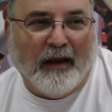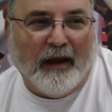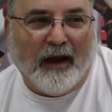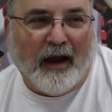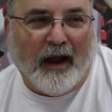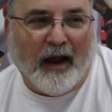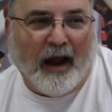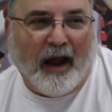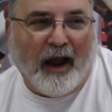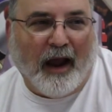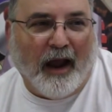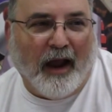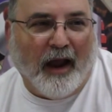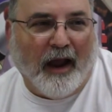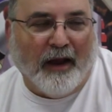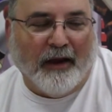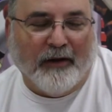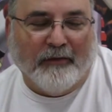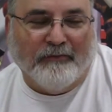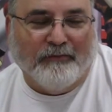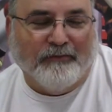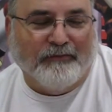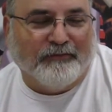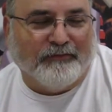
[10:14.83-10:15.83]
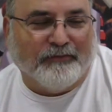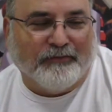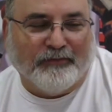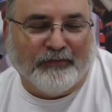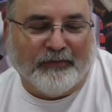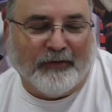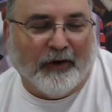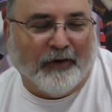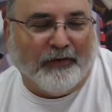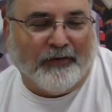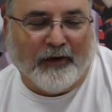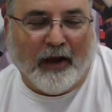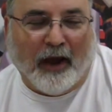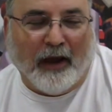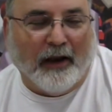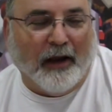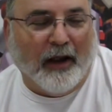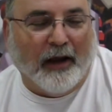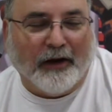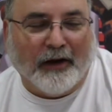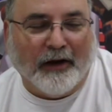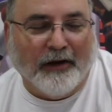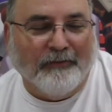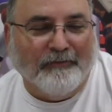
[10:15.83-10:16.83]
I just got
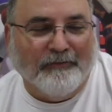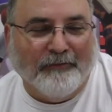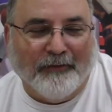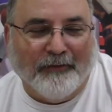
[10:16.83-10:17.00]
lucky.